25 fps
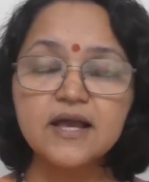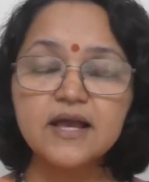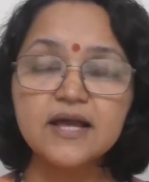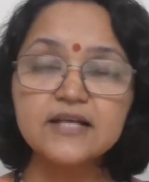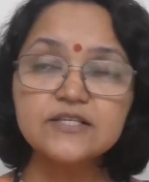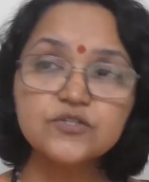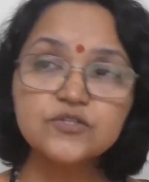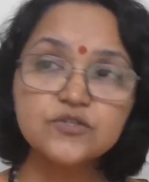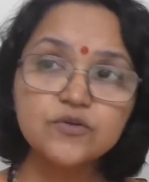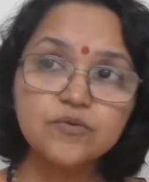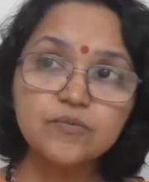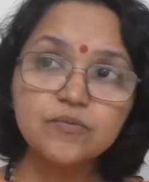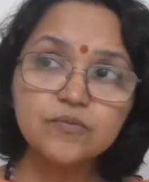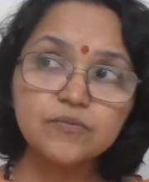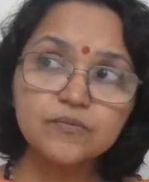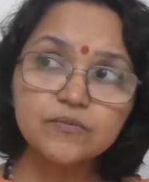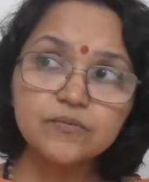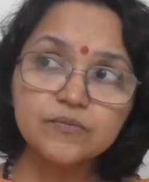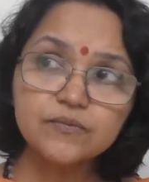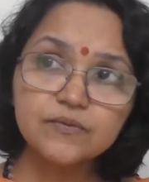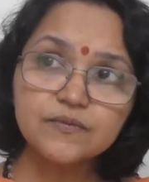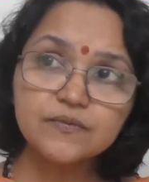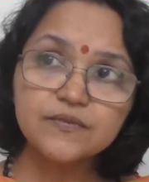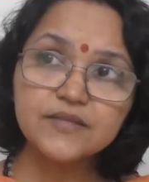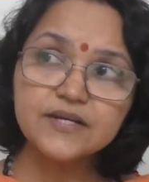And so
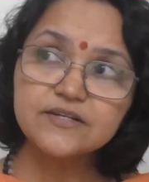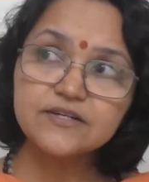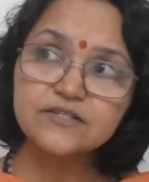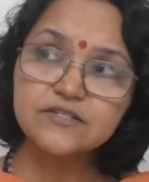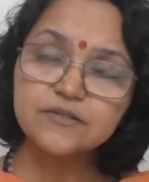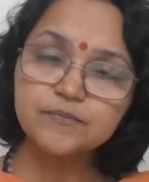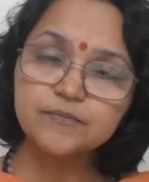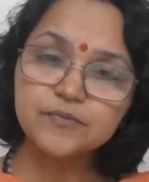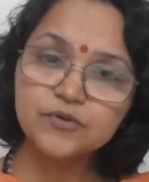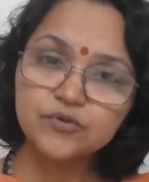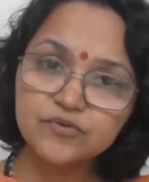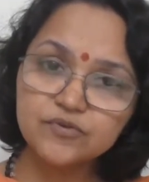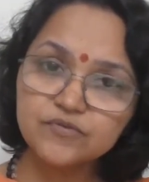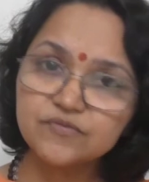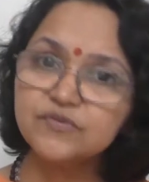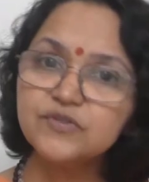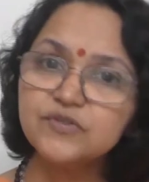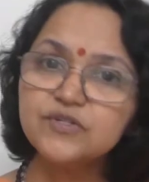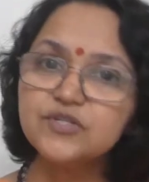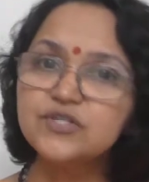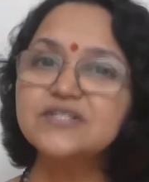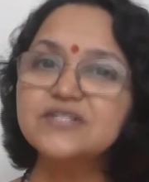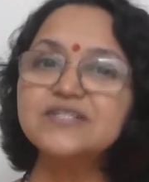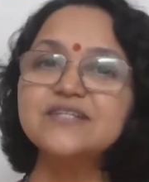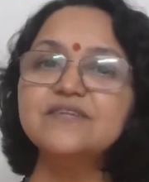there is a
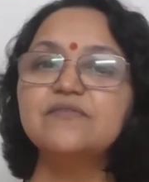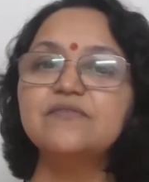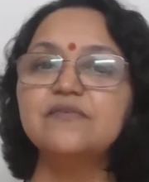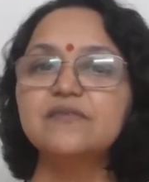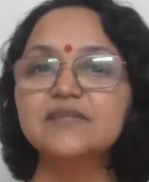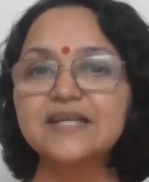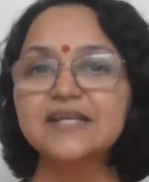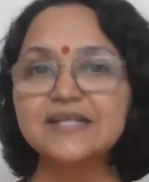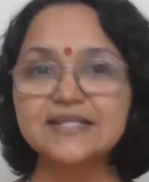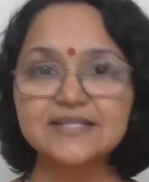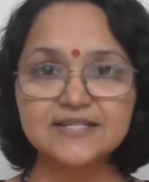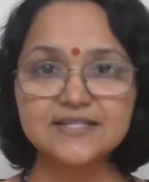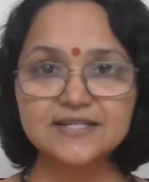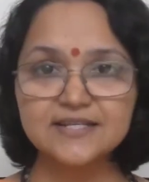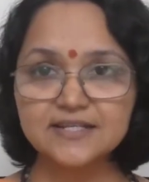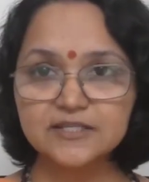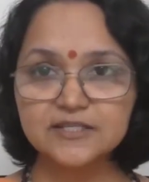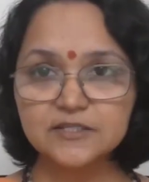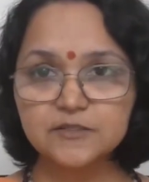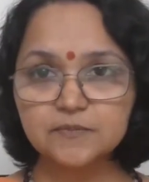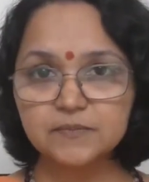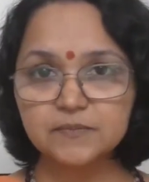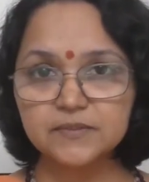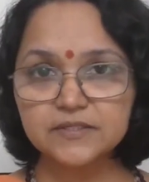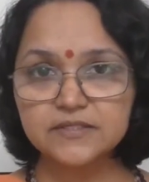beautiful shift that
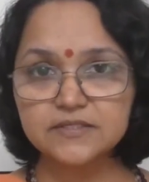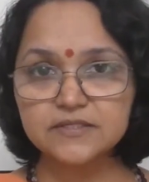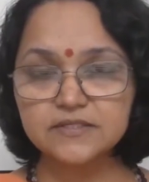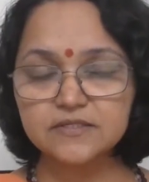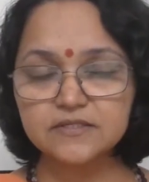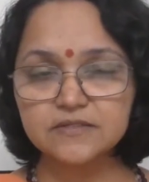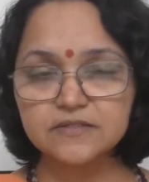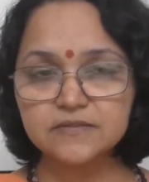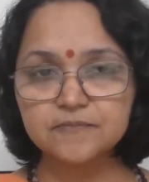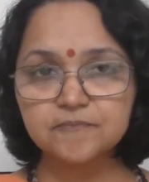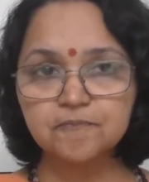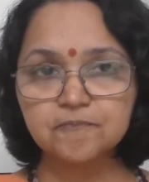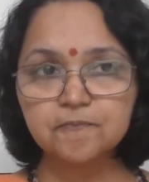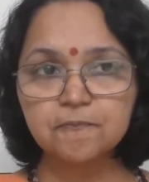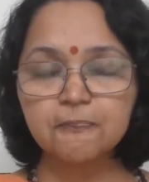takes place.